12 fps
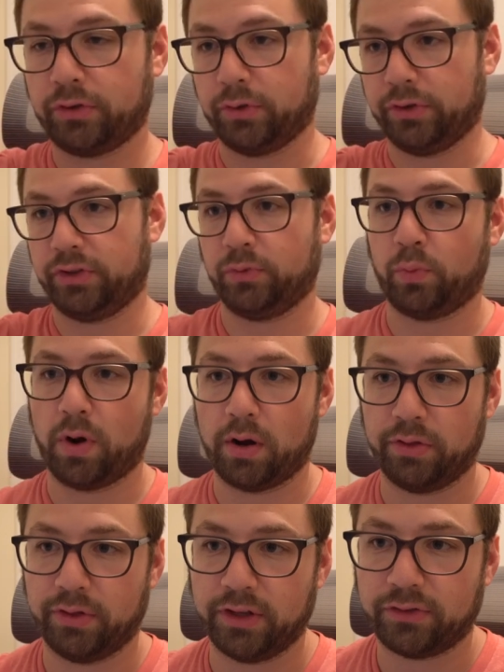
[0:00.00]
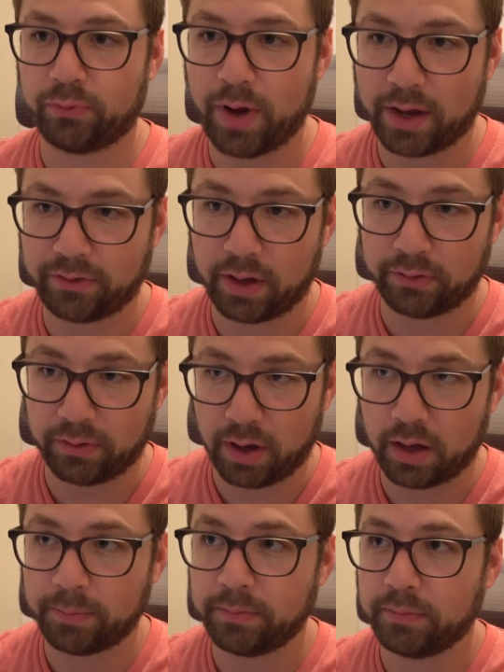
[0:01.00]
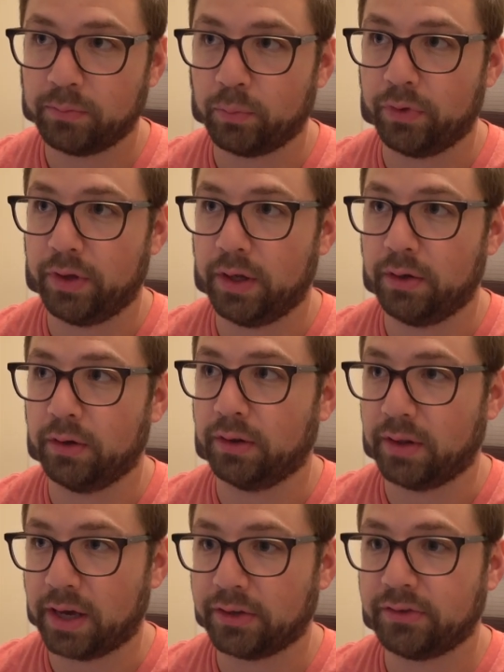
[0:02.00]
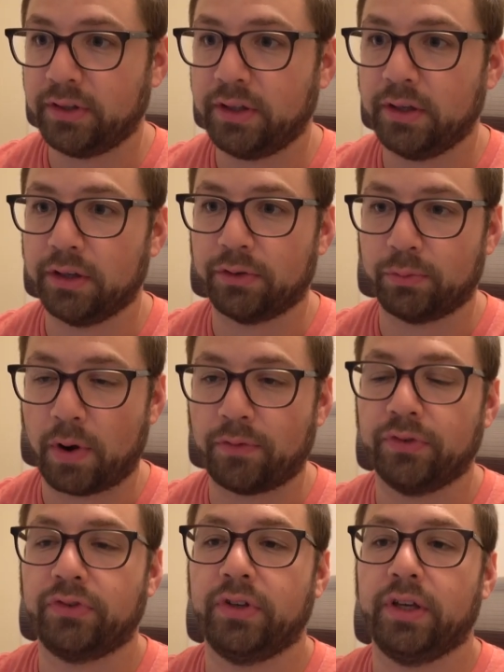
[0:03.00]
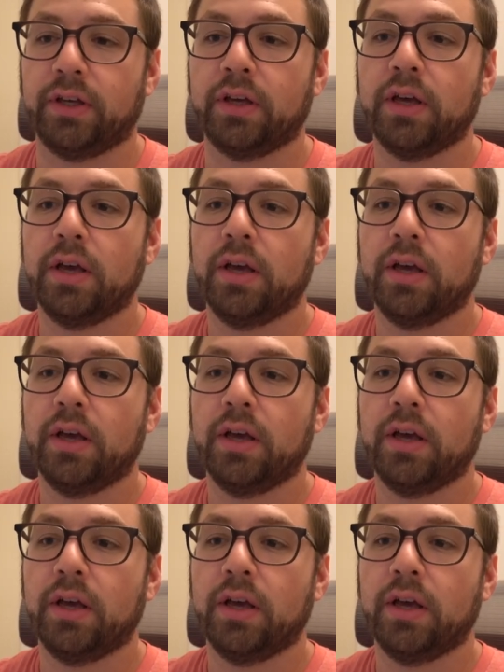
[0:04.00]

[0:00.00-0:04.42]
So this is where this ReactDOM within legacy is referencing